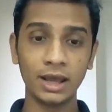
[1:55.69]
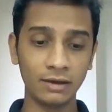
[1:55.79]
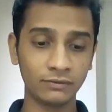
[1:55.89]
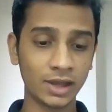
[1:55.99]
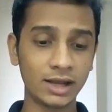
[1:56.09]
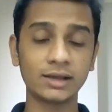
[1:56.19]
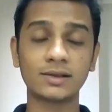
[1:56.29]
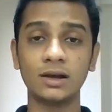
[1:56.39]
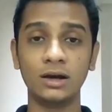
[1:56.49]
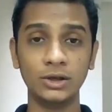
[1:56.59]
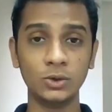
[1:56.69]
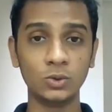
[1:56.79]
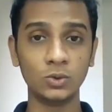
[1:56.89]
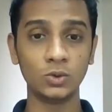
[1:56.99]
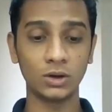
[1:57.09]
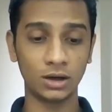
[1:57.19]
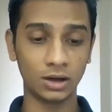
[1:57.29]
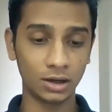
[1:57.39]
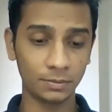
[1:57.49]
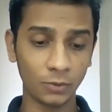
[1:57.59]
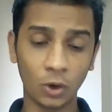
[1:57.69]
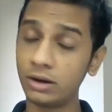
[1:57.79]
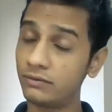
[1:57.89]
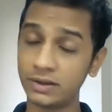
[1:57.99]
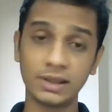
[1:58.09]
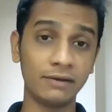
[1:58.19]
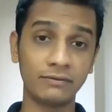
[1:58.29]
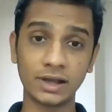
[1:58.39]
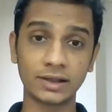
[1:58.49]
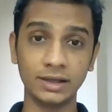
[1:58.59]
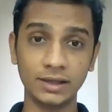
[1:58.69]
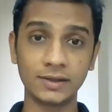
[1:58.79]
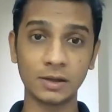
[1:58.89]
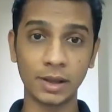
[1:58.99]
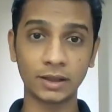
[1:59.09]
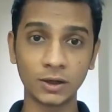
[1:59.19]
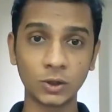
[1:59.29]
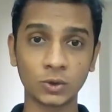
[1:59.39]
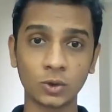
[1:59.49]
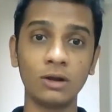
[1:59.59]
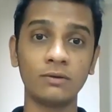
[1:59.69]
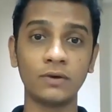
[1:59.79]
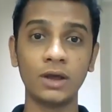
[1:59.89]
If there is a new or if there's an easier method to solve